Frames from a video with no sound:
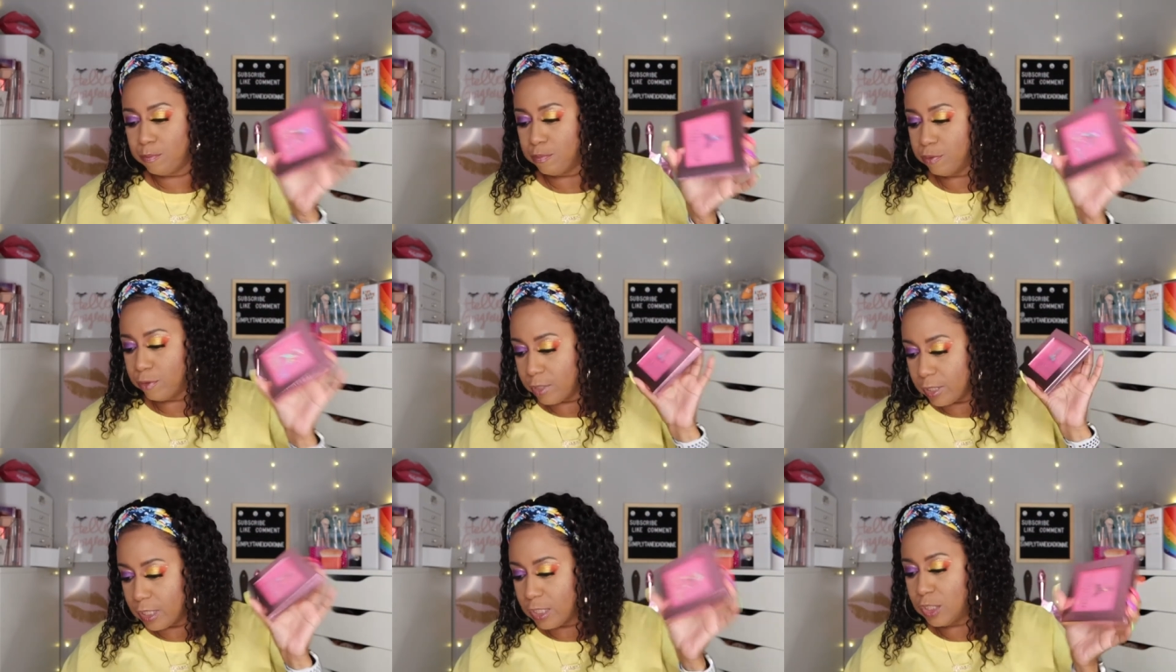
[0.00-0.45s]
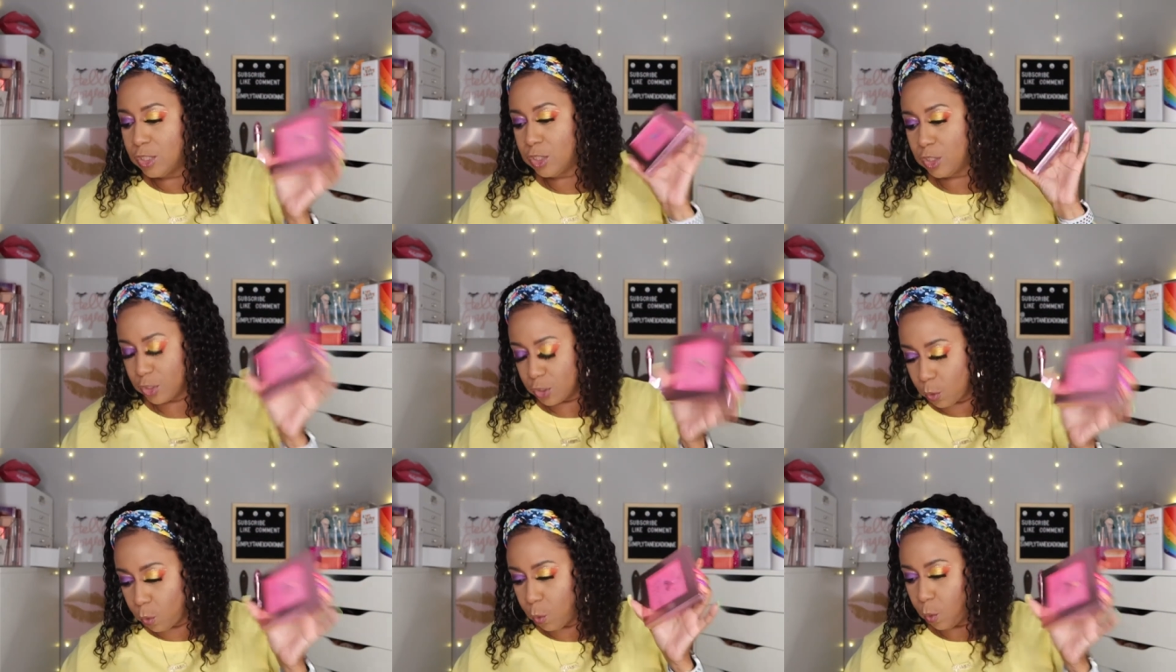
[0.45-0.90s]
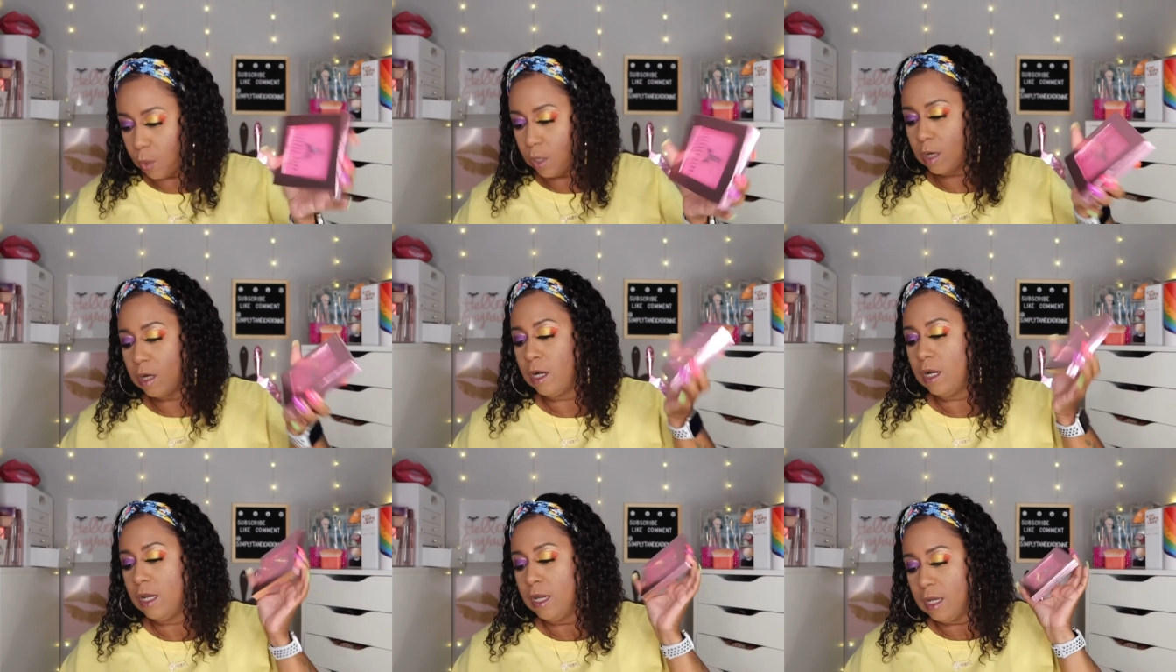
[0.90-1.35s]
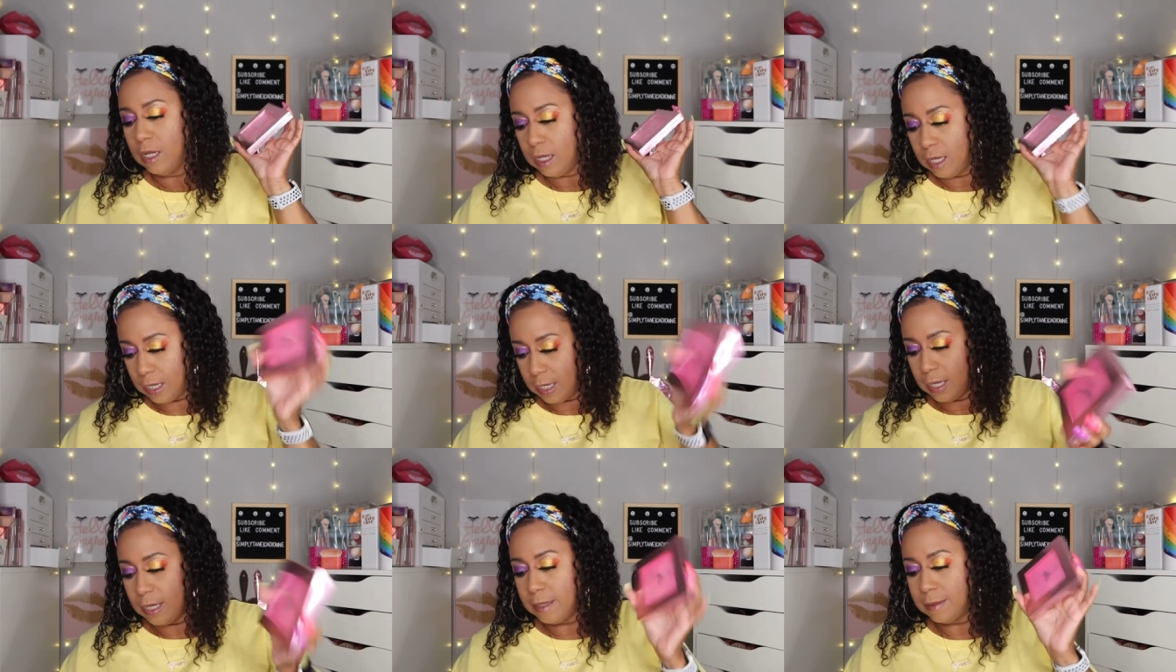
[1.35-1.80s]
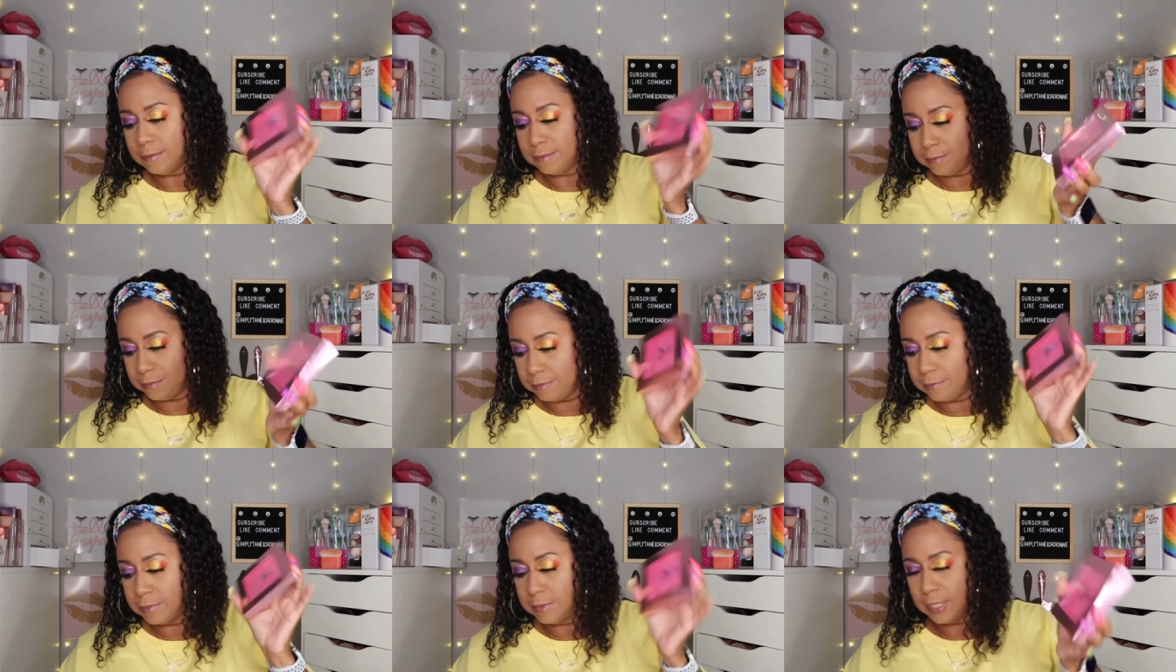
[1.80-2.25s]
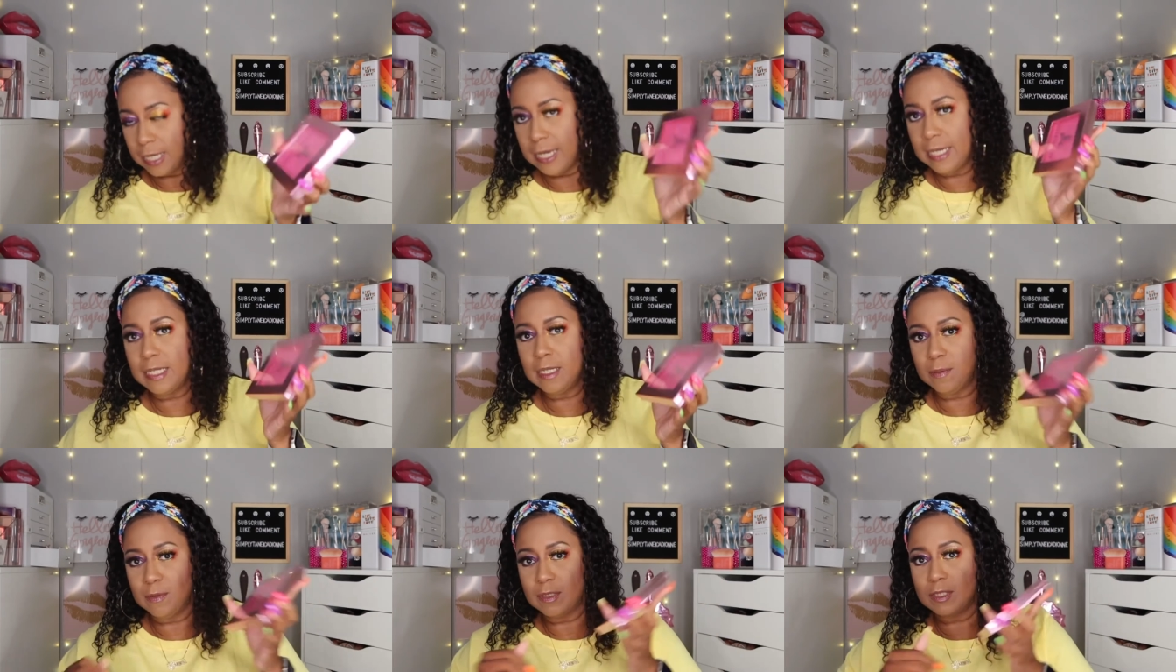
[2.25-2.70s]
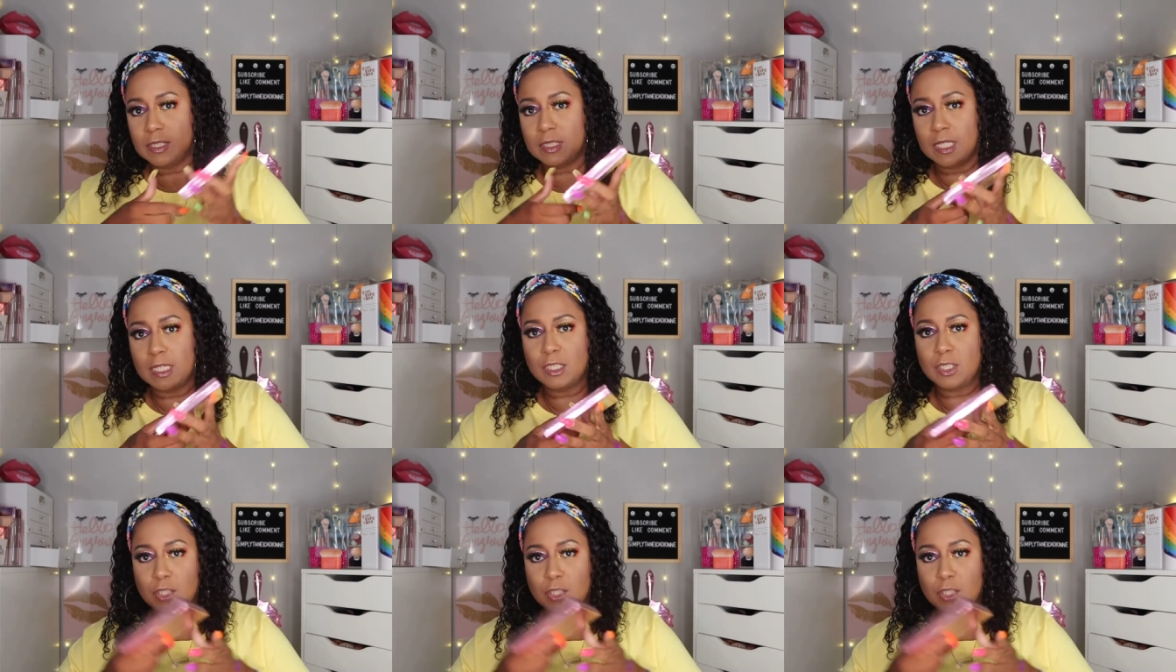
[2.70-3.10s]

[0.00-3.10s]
pretty sure, 90% um,